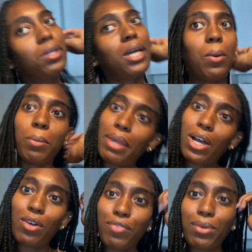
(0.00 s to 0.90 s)
come with me to
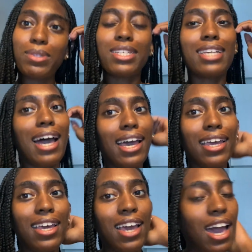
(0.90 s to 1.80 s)
Whole Foods as I
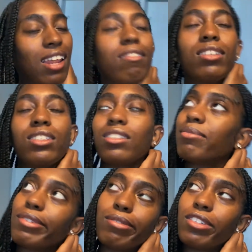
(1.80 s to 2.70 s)
I've even
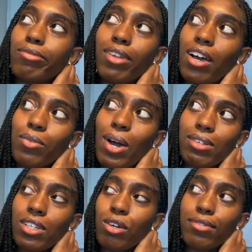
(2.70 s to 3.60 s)
vlogged while I was
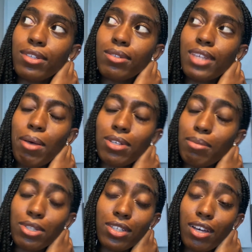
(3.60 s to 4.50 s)
in Whole Foods. I was on a
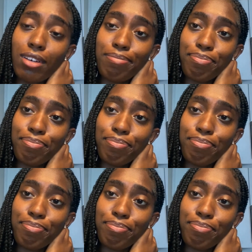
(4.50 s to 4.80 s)
mission, y'all.